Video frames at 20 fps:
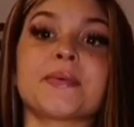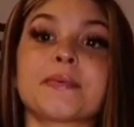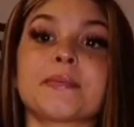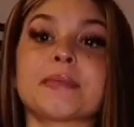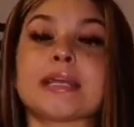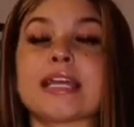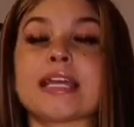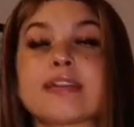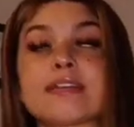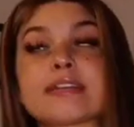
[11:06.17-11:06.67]

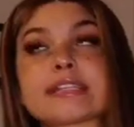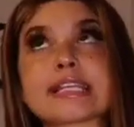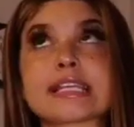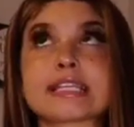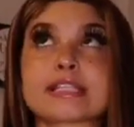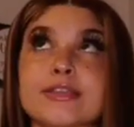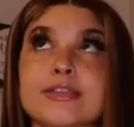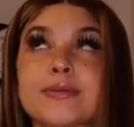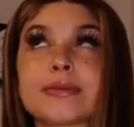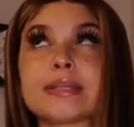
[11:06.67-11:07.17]
Here's this
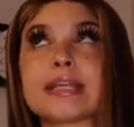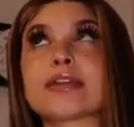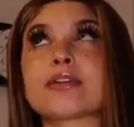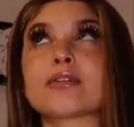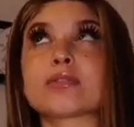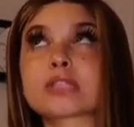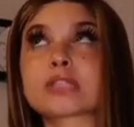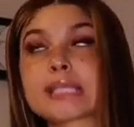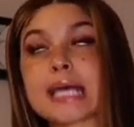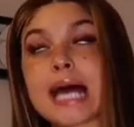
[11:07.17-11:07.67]
cute little
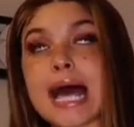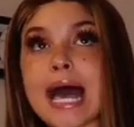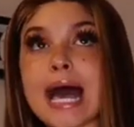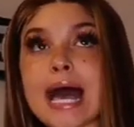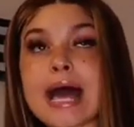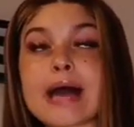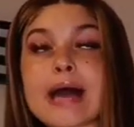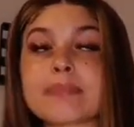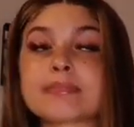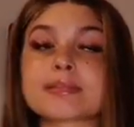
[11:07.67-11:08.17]

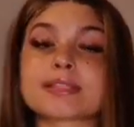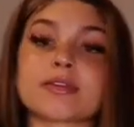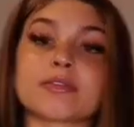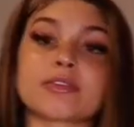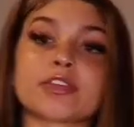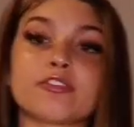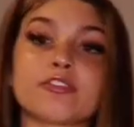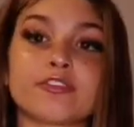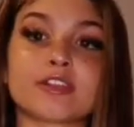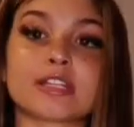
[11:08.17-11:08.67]
top. So cute for the